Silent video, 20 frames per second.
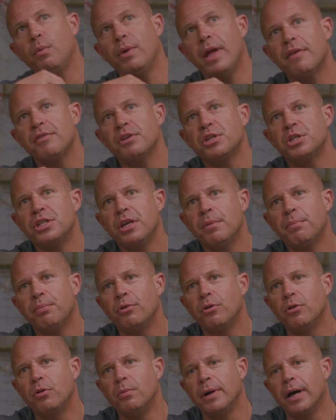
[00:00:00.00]
we have a
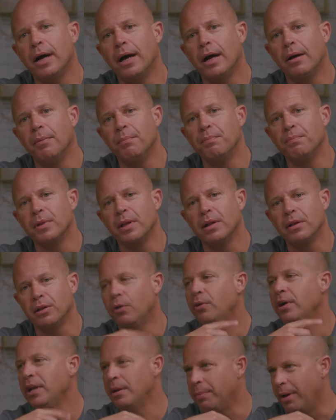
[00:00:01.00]
ShipRoom um,
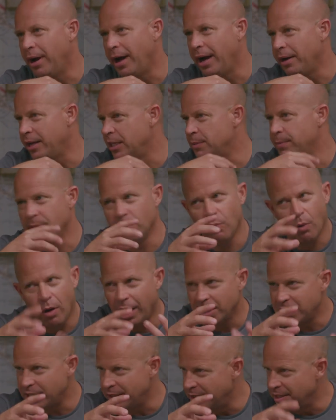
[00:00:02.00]
learning bot, and it's been
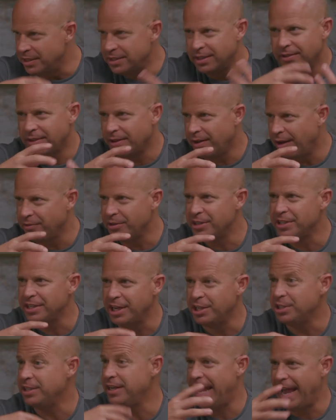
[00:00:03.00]
watching, listening to the
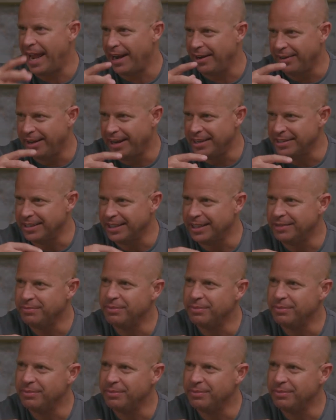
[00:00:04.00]
conversation, analyzing